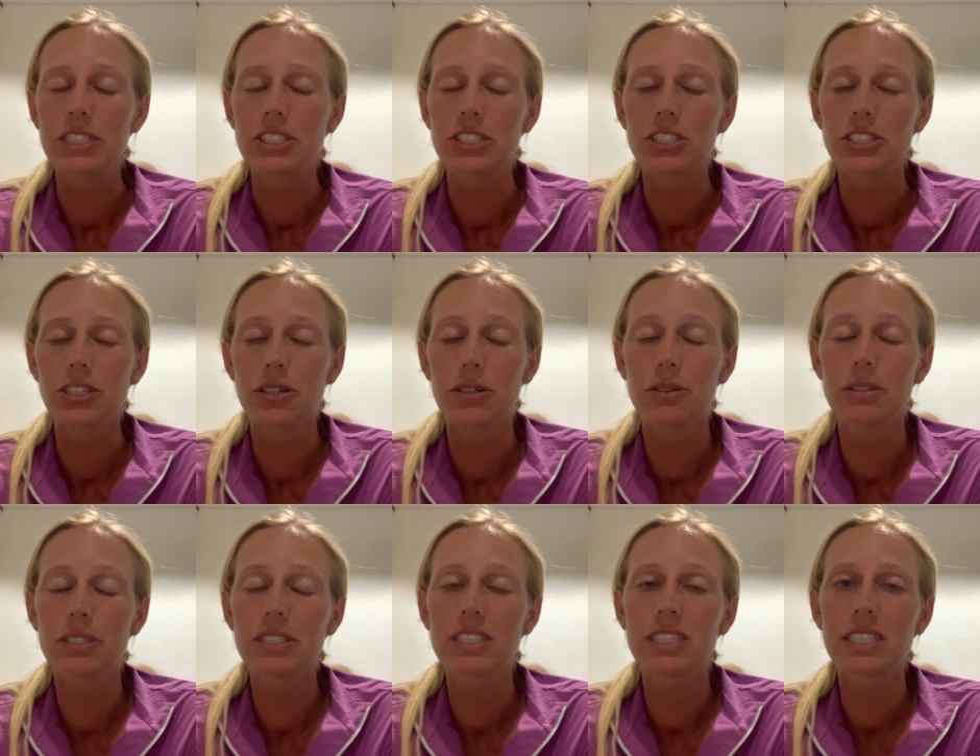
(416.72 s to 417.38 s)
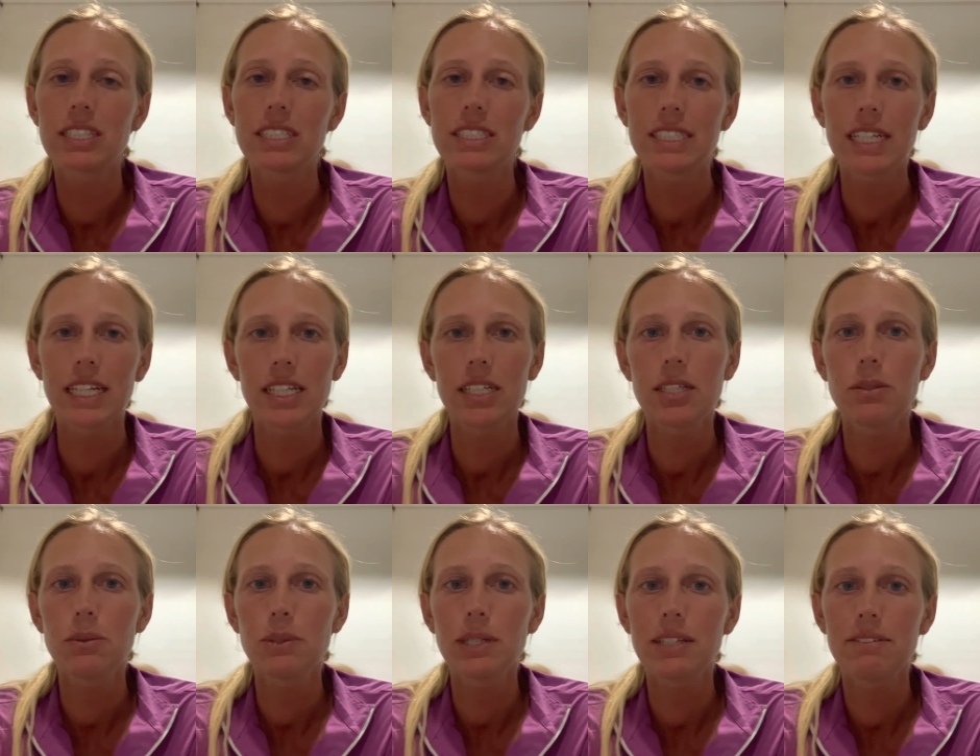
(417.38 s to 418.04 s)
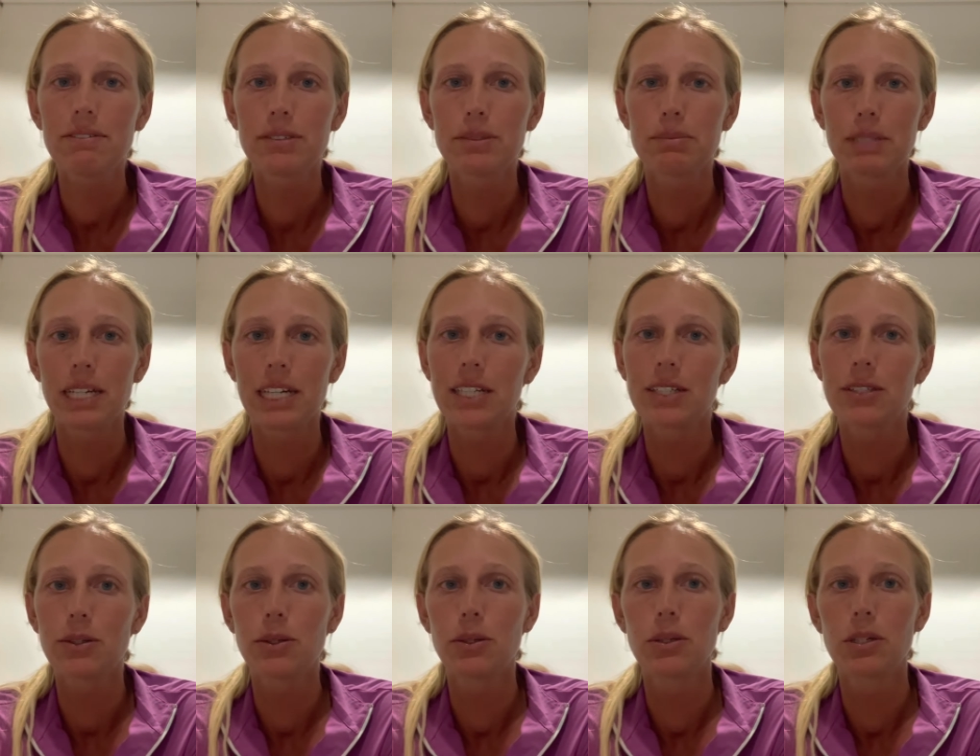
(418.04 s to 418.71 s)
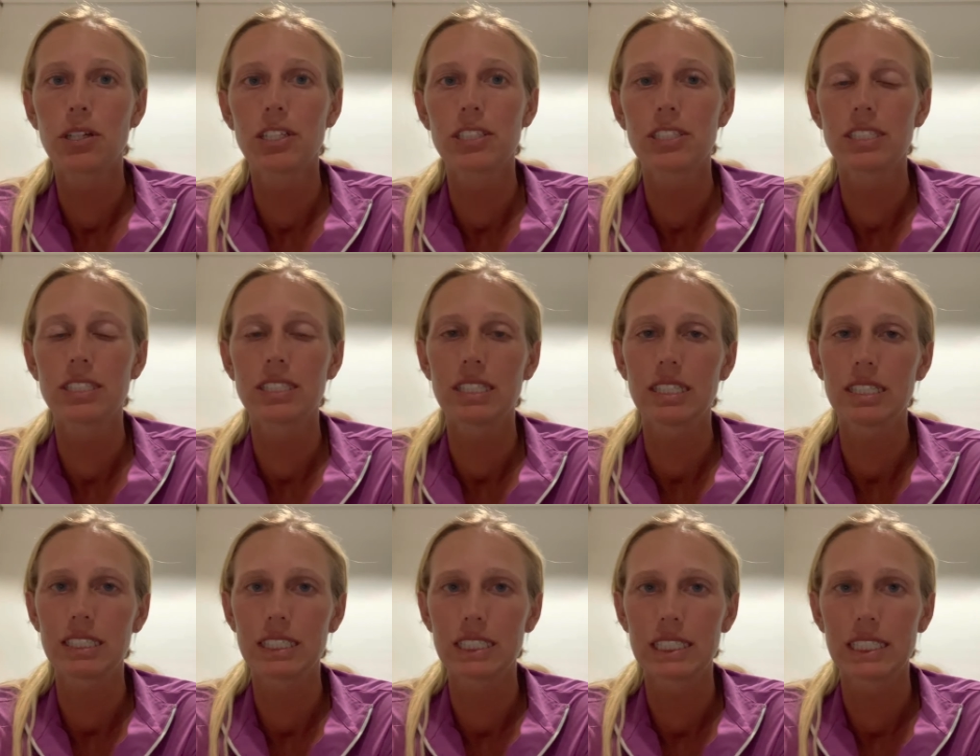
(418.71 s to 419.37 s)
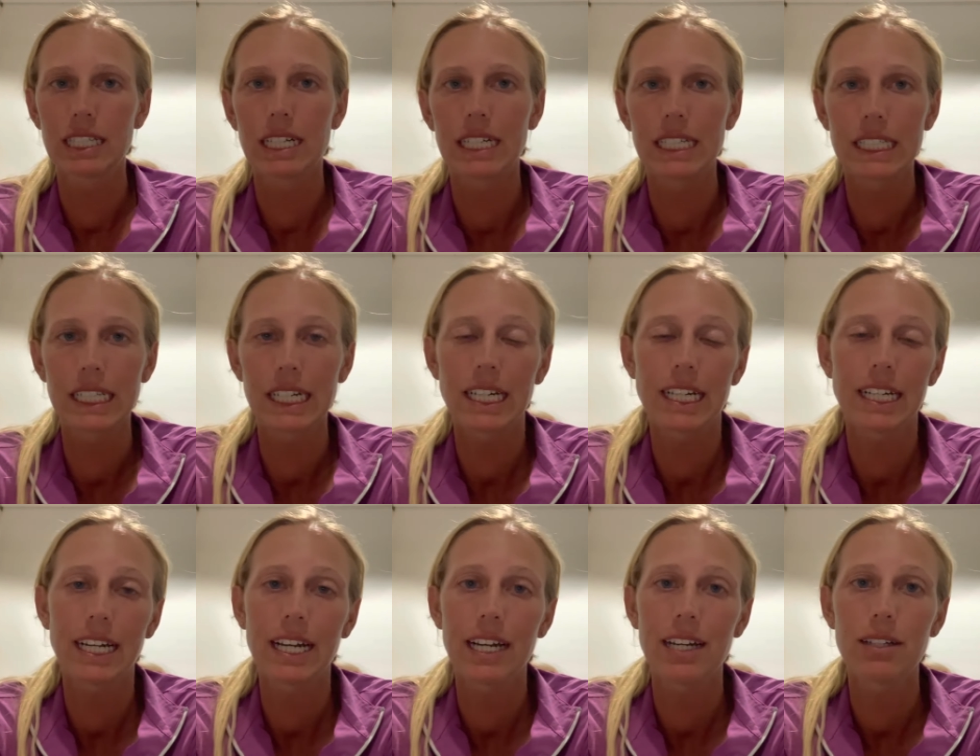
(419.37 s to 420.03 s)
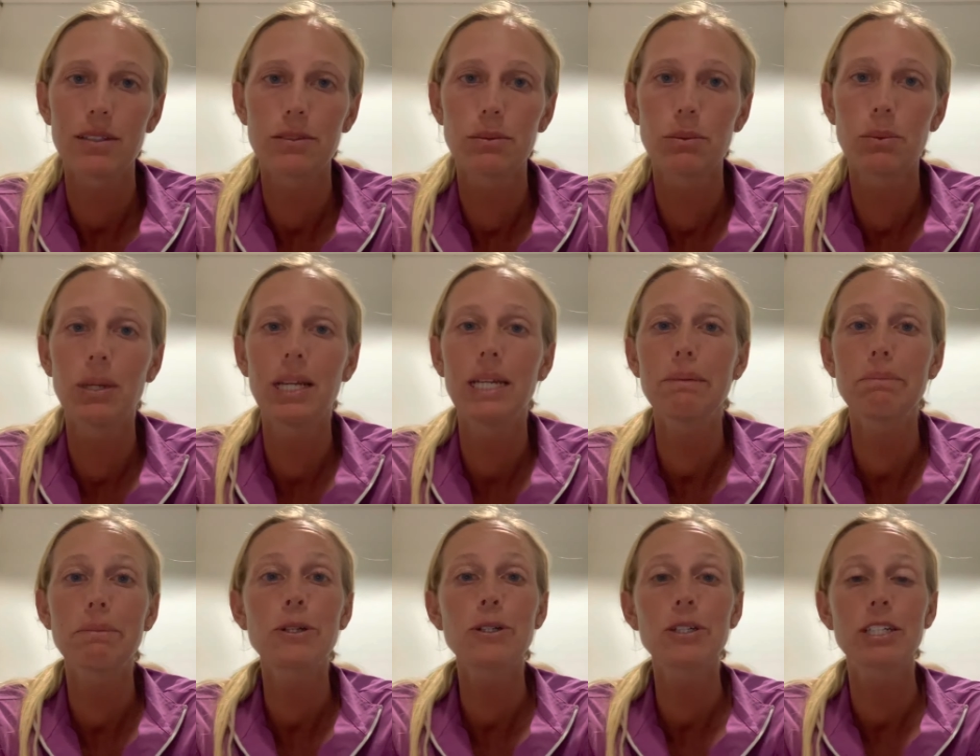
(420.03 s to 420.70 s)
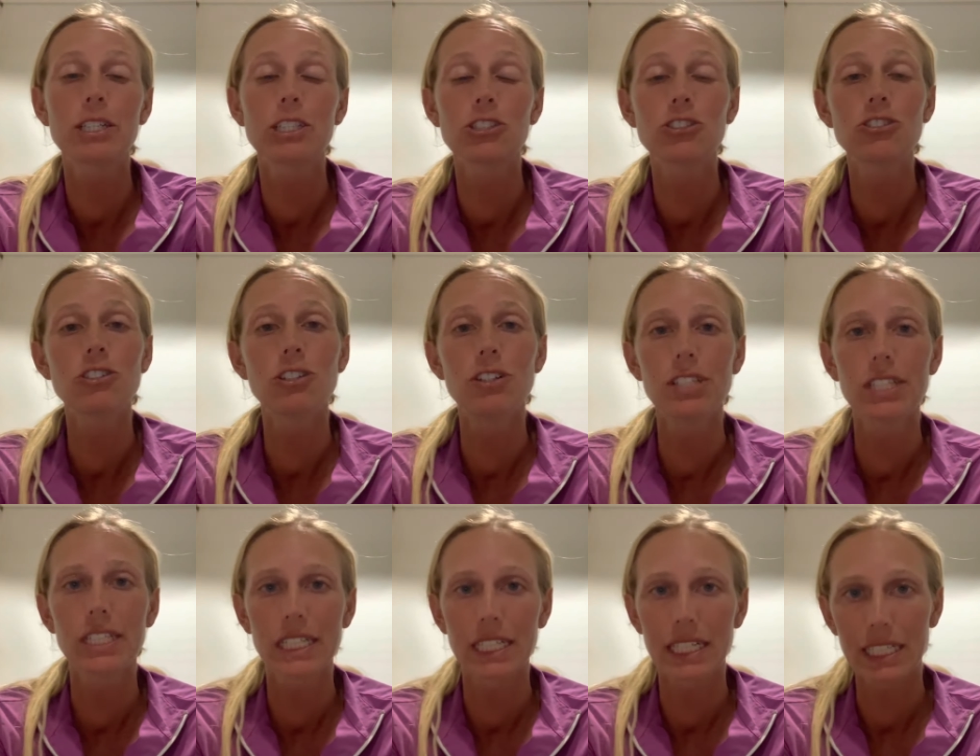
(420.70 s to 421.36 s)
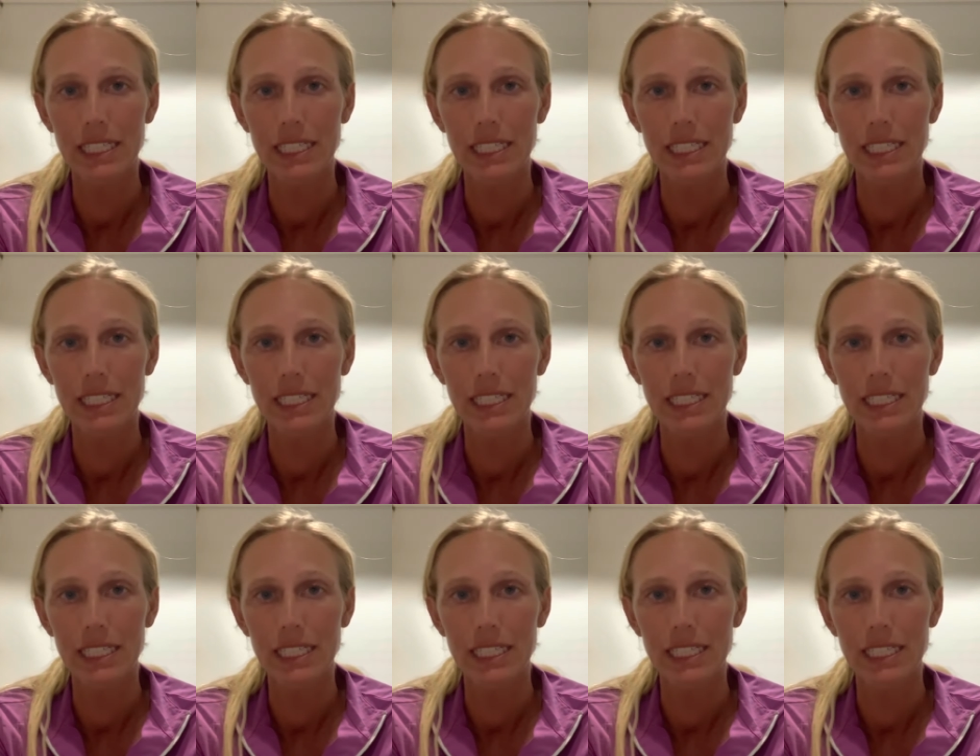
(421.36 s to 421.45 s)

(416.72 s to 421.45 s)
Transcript: so the takeaway from that course is that I had way more control than I